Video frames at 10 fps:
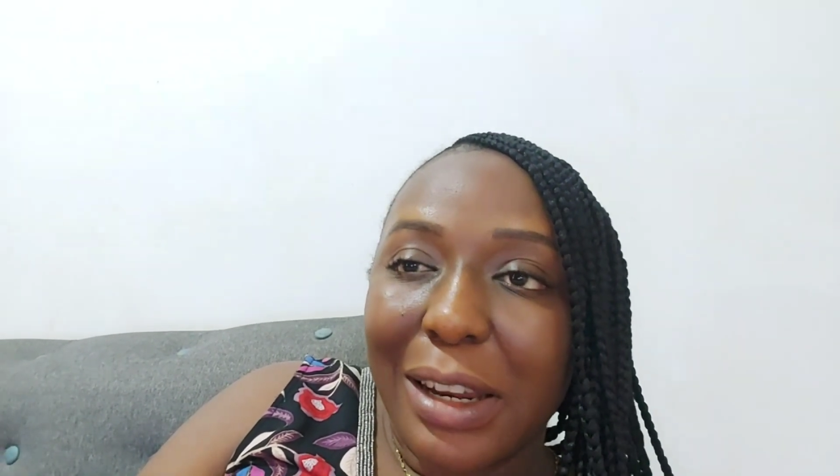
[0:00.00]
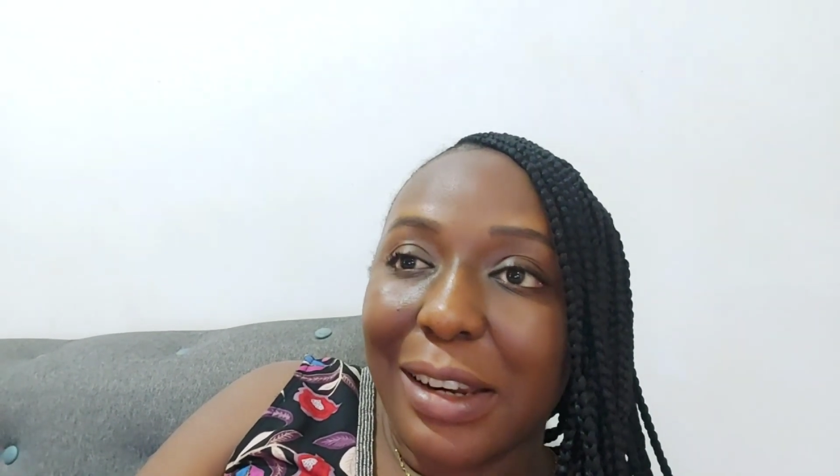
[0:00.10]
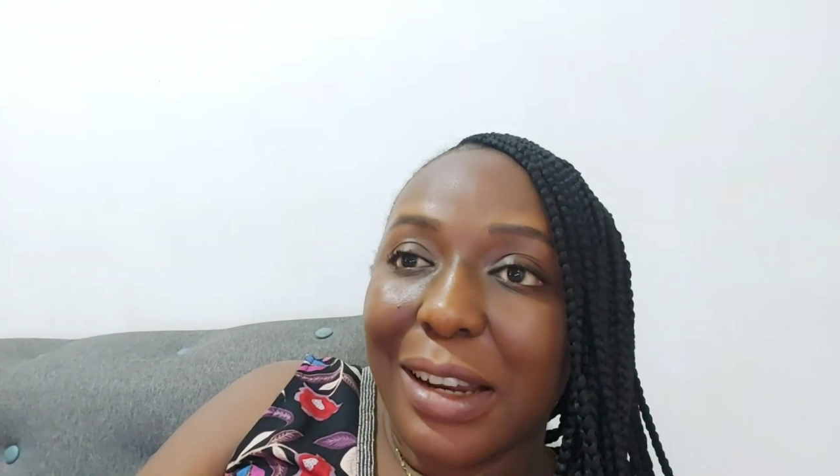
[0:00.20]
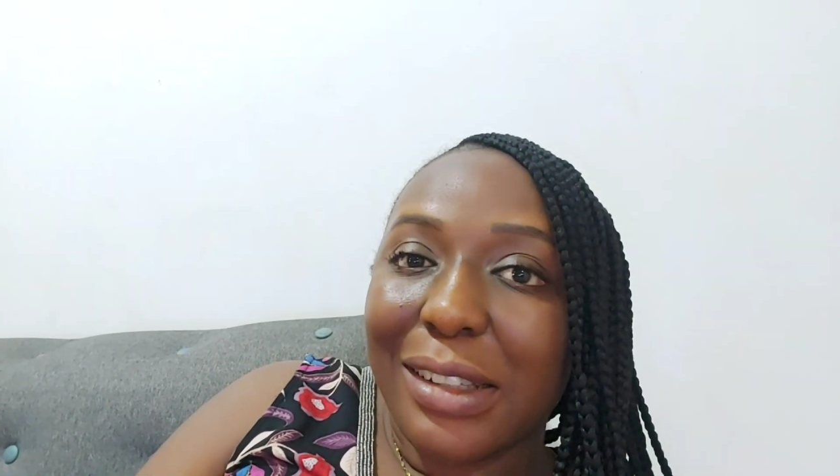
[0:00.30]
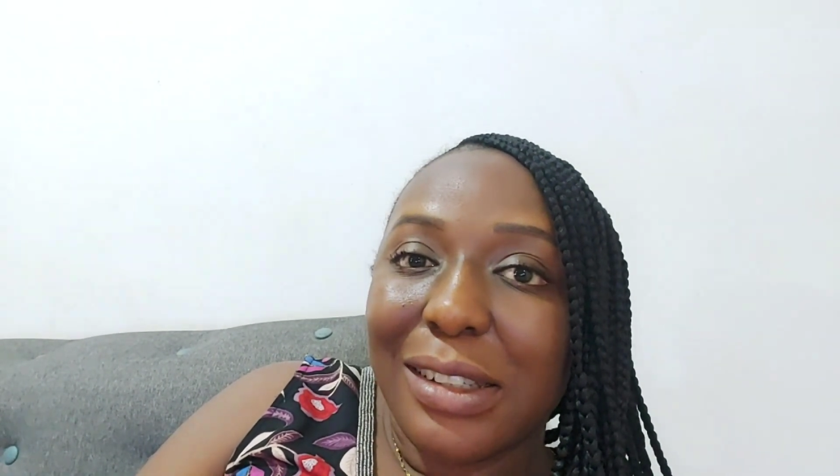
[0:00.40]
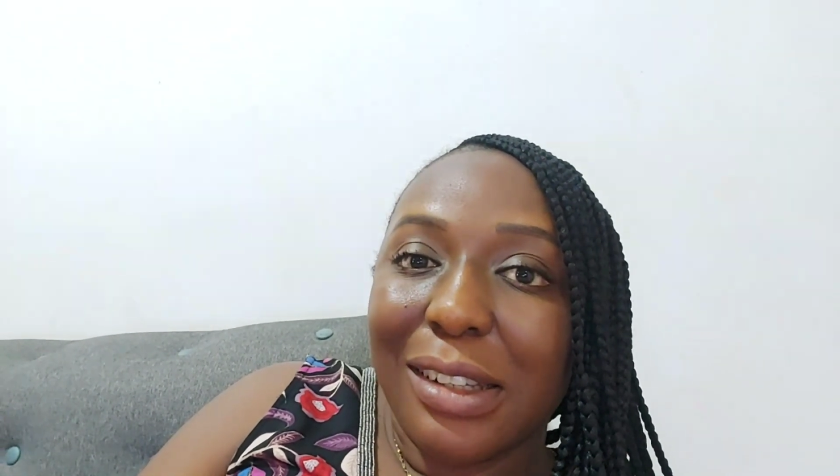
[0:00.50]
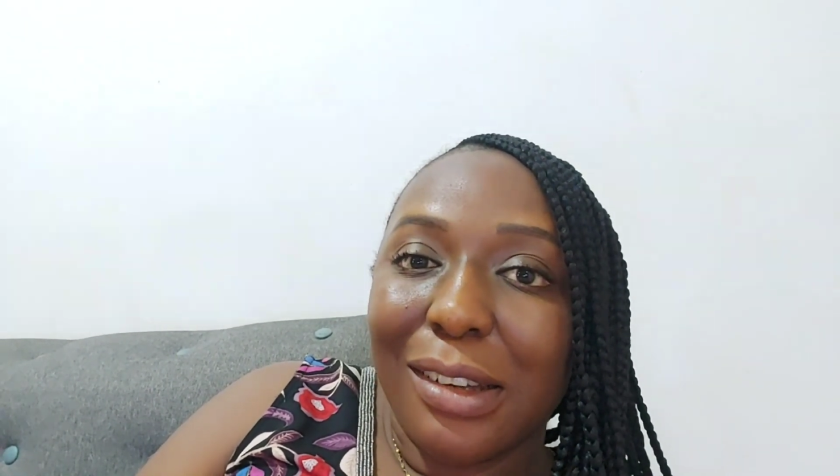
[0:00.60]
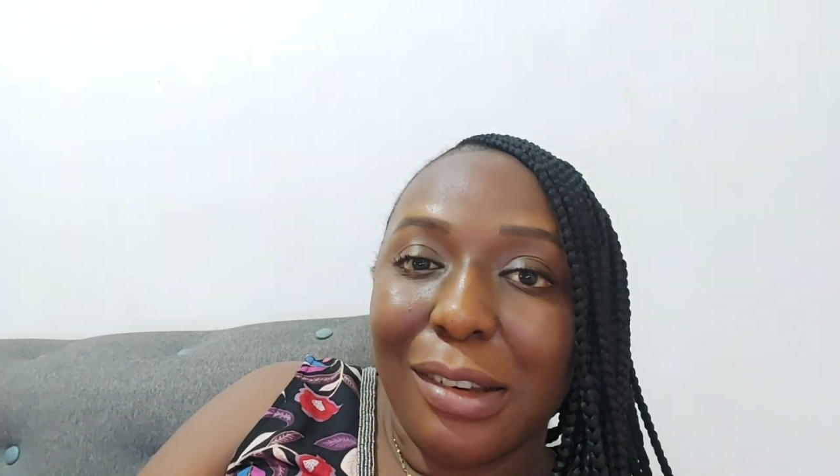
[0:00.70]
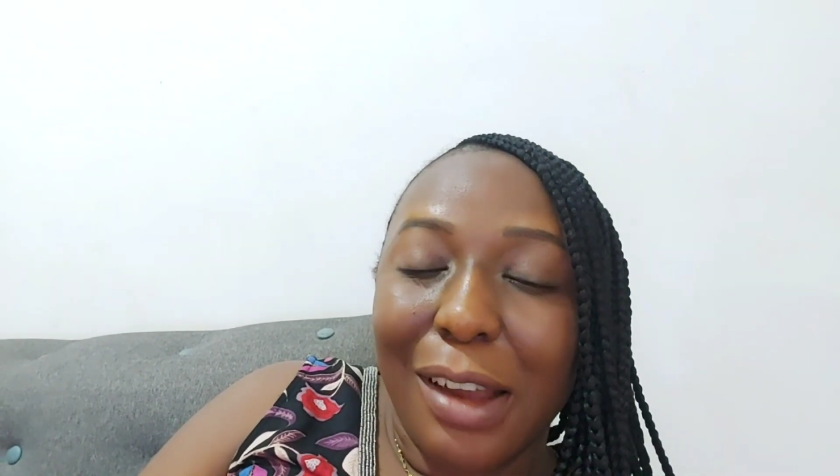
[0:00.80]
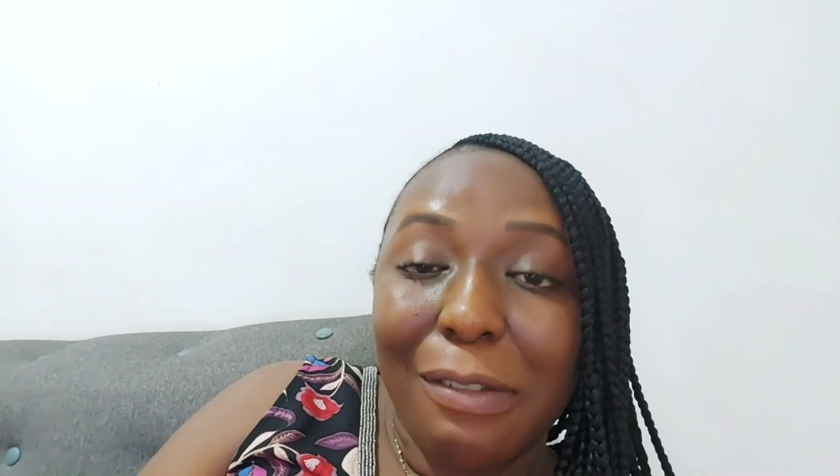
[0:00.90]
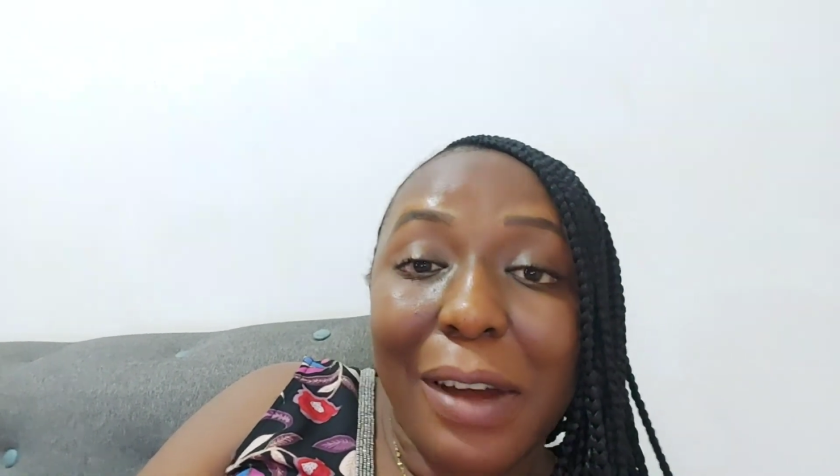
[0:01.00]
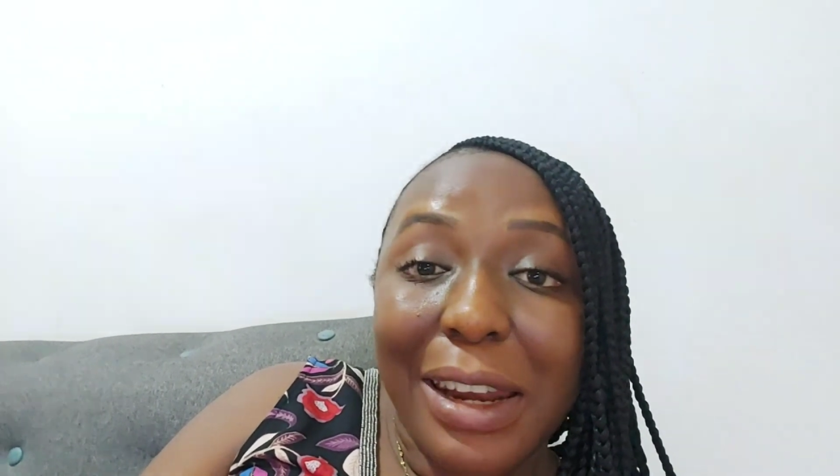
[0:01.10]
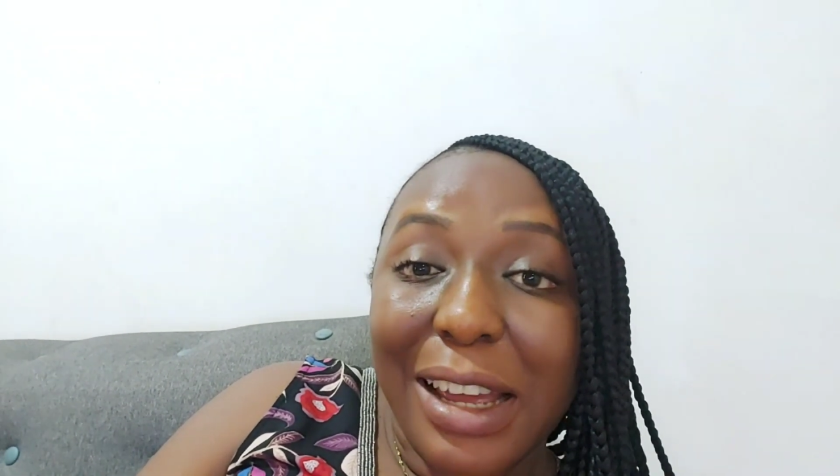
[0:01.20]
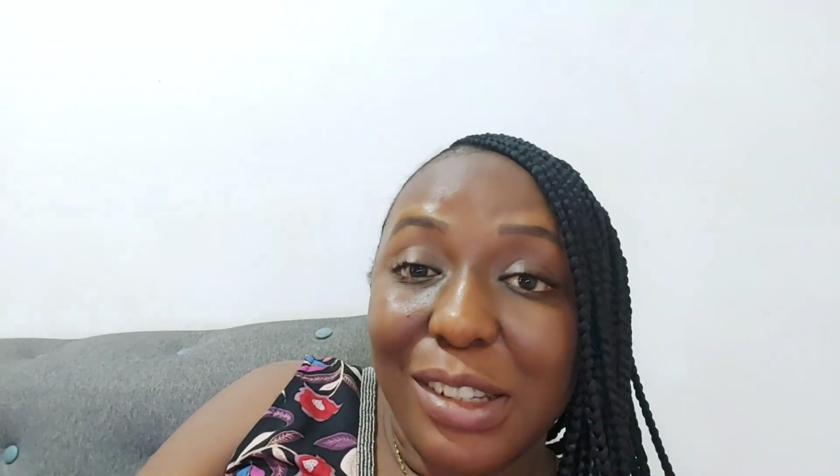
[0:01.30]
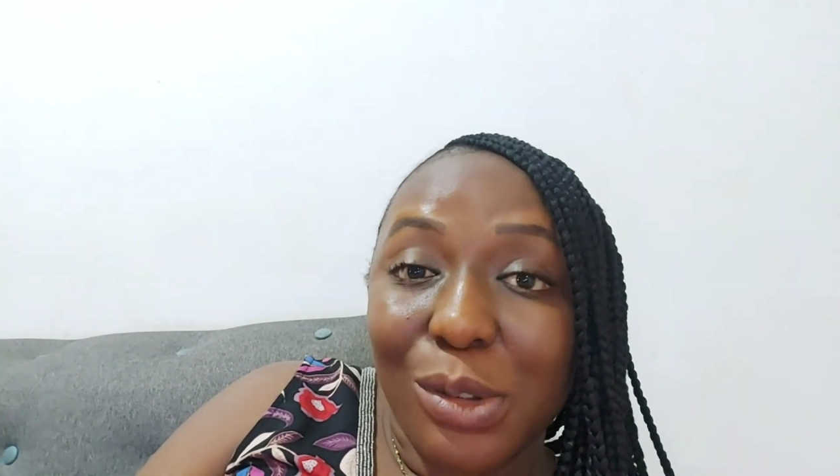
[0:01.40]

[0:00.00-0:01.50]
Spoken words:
and that your father is